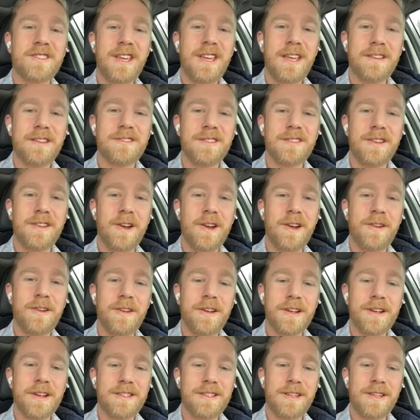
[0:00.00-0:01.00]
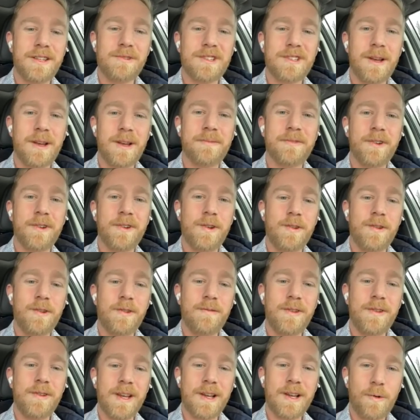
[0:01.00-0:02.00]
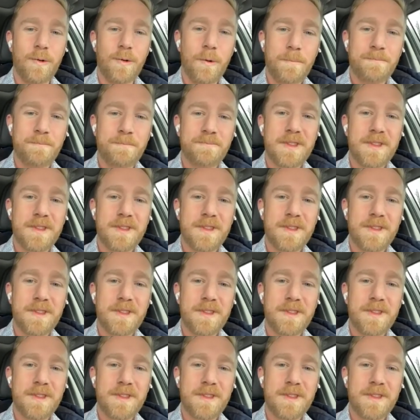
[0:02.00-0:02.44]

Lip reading: Kia Sedona because he was up for a new vehicle.